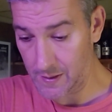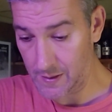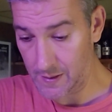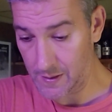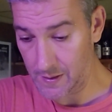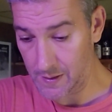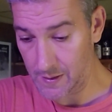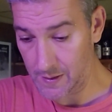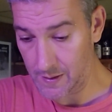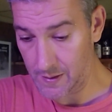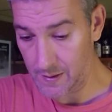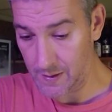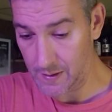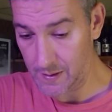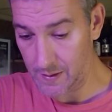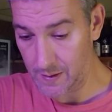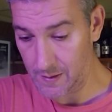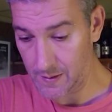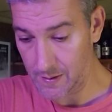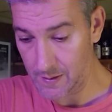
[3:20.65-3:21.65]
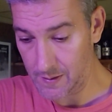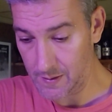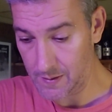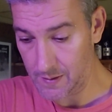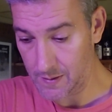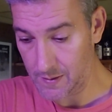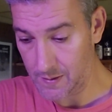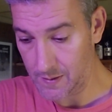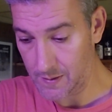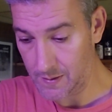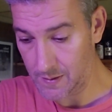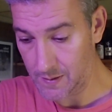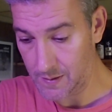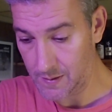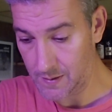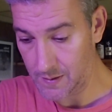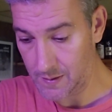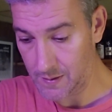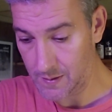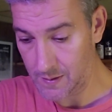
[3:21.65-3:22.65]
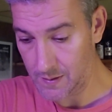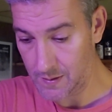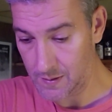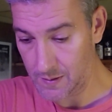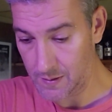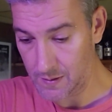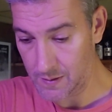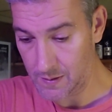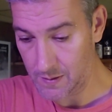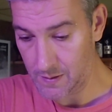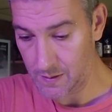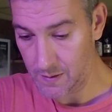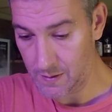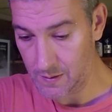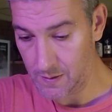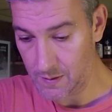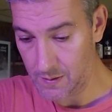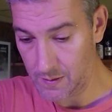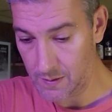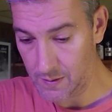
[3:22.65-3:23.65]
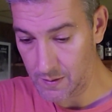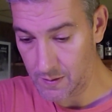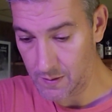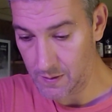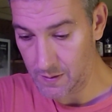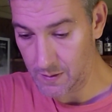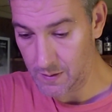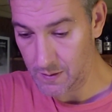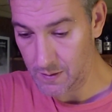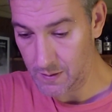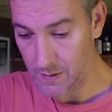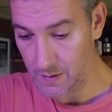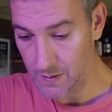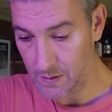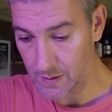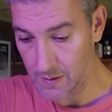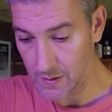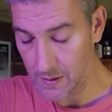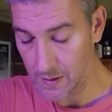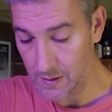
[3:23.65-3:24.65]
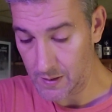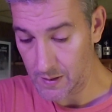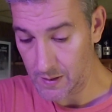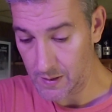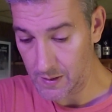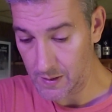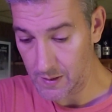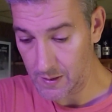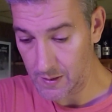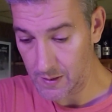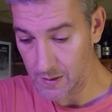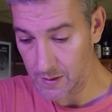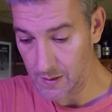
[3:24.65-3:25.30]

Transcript: No one is speaking in this clip.